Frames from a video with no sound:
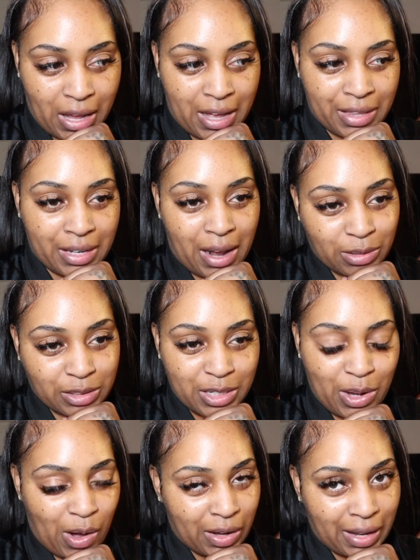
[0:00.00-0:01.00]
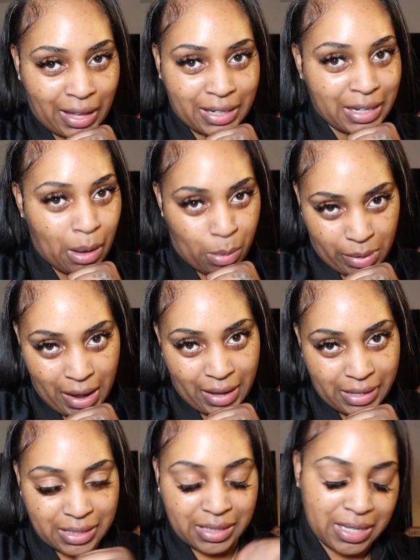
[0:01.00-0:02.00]
And then I'll see y'all in like a couple
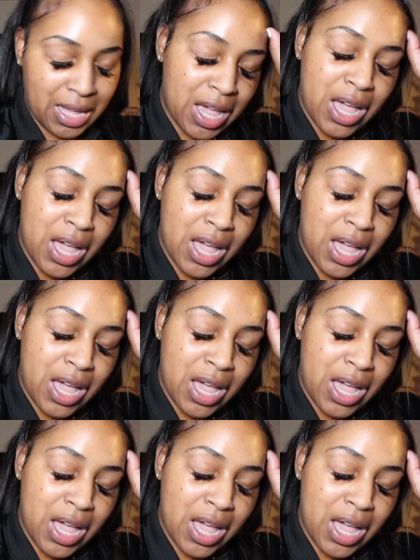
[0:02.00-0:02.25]
days.